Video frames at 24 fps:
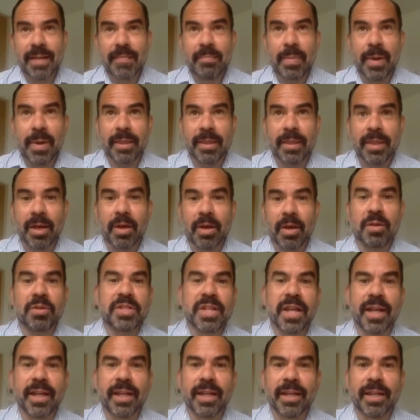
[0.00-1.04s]
but the
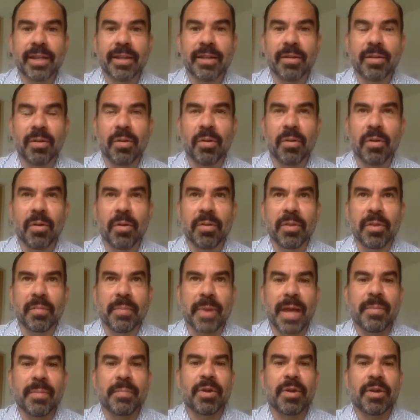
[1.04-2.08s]
hotelier or the
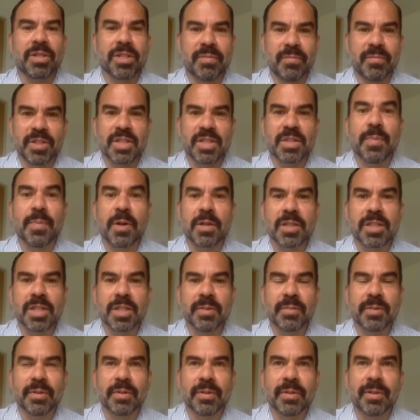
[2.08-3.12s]
main person
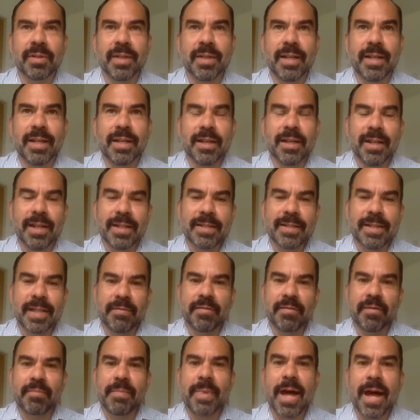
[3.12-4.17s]
responsible, let's say
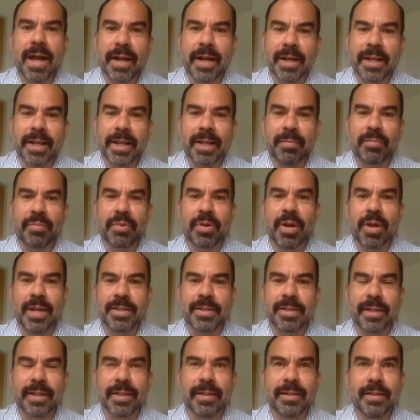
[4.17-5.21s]
for marketing and
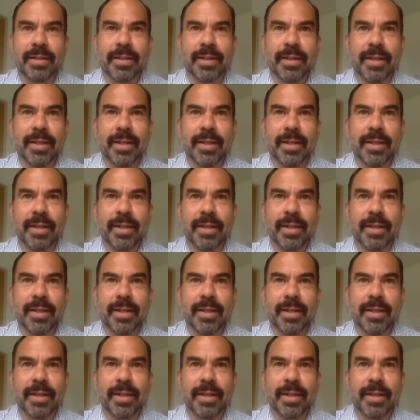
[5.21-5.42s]
pricing,